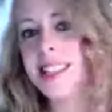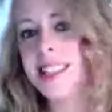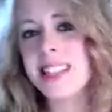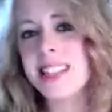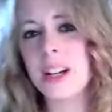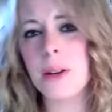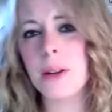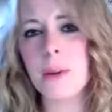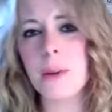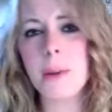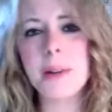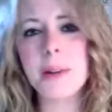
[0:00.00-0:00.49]

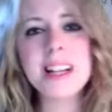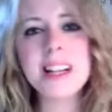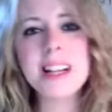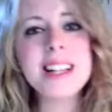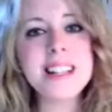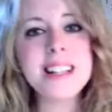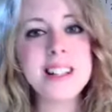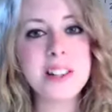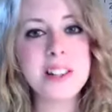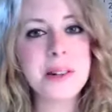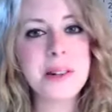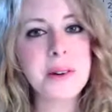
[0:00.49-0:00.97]
So we wanted
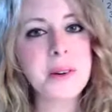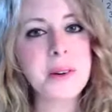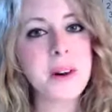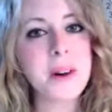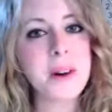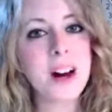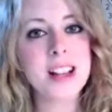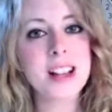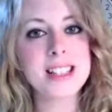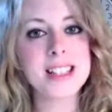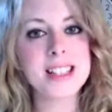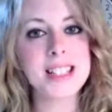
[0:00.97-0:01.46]
to do
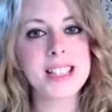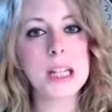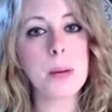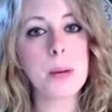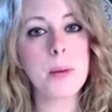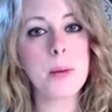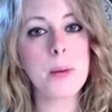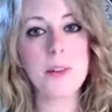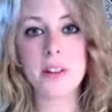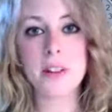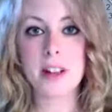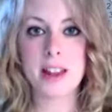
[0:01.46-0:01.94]
a
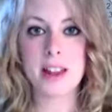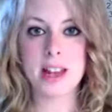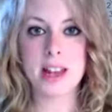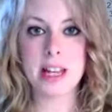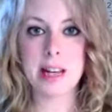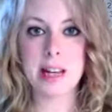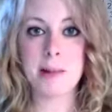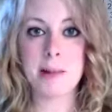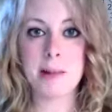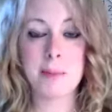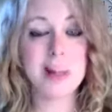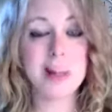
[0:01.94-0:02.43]
summery
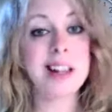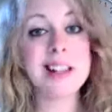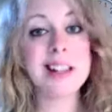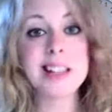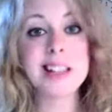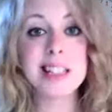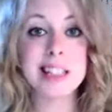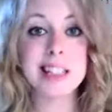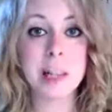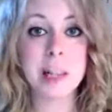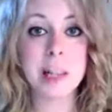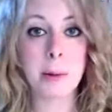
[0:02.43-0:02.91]
theme because
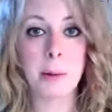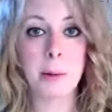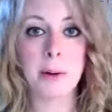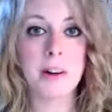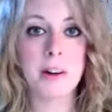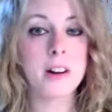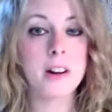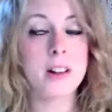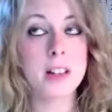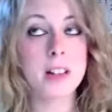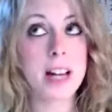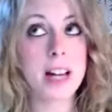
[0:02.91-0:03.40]
it's summer.
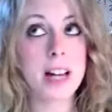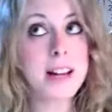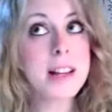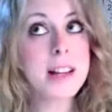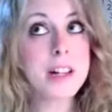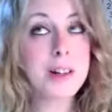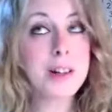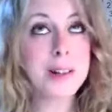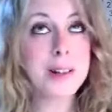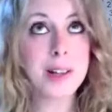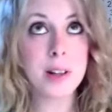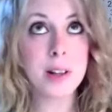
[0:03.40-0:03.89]
Not that
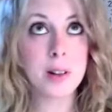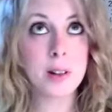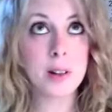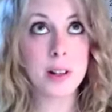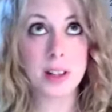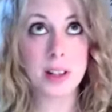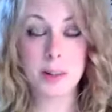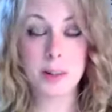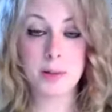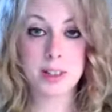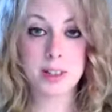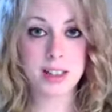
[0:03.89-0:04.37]
you know it
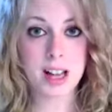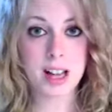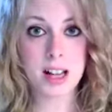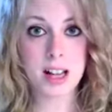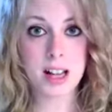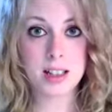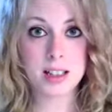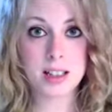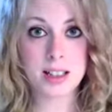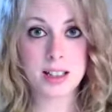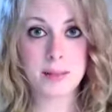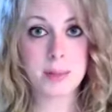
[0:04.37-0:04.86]
in
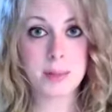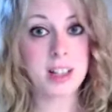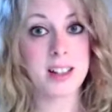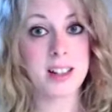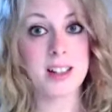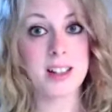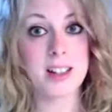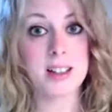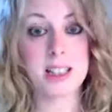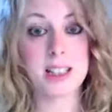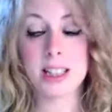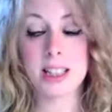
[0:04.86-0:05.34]
Wisconsin
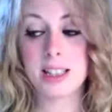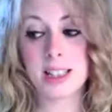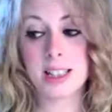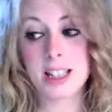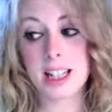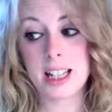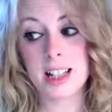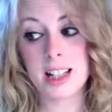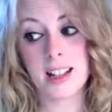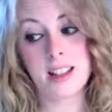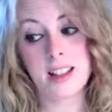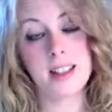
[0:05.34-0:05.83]
because it's
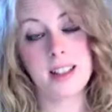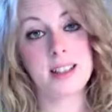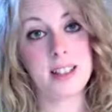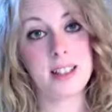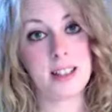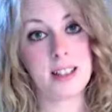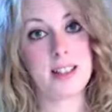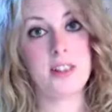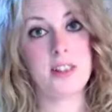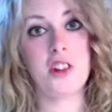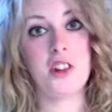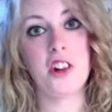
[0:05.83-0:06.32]
like
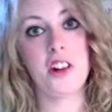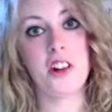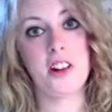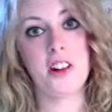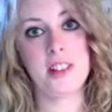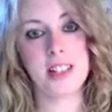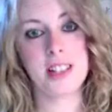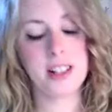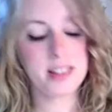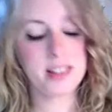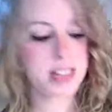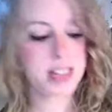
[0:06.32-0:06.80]
60 degrees
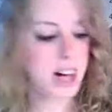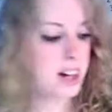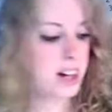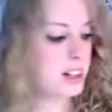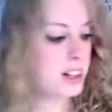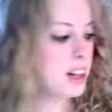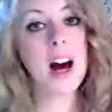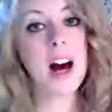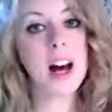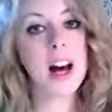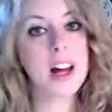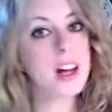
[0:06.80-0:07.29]
outside.
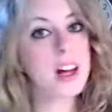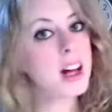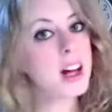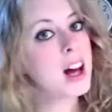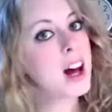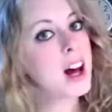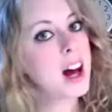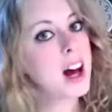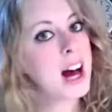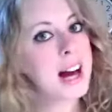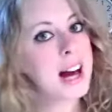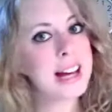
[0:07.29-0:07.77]

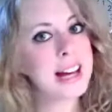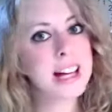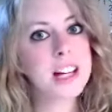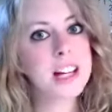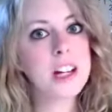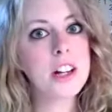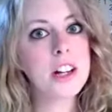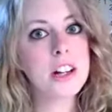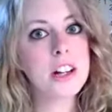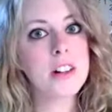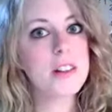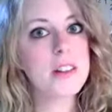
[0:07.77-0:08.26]
I
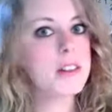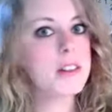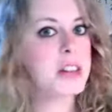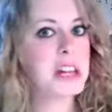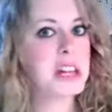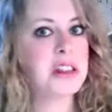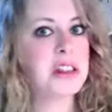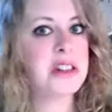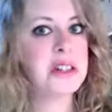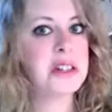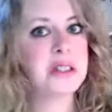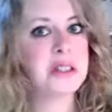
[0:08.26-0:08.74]
hear
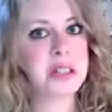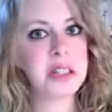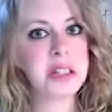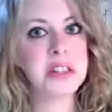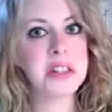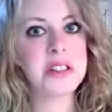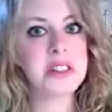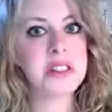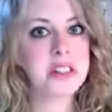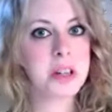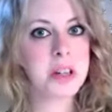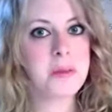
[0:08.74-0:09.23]
that this
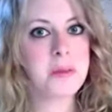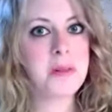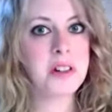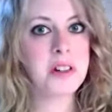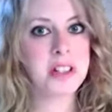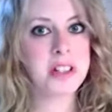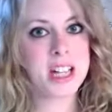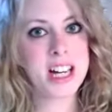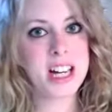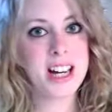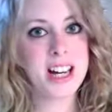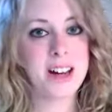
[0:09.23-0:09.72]
is a summery
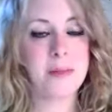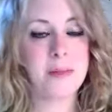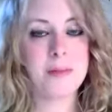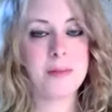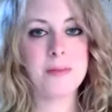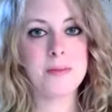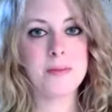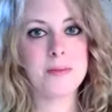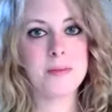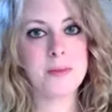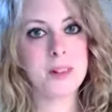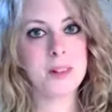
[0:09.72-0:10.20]
time
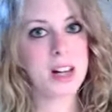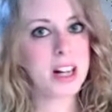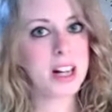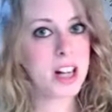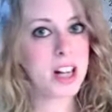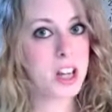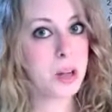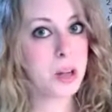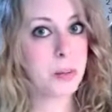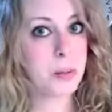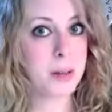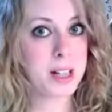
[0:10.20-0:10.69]
in
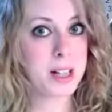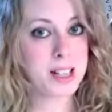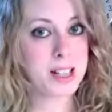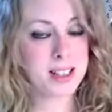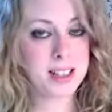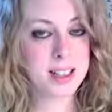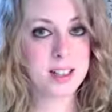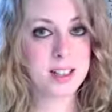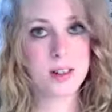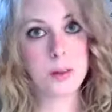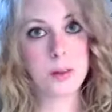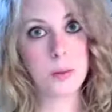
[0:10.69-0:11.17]
other
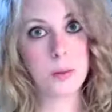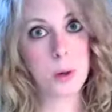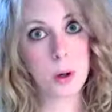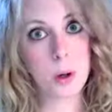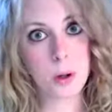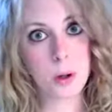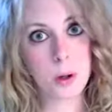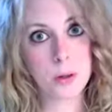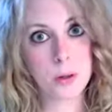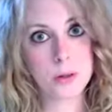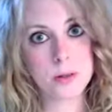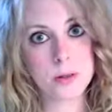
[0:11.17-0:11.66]
places of the
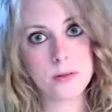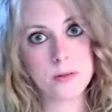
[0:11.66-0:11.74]
world.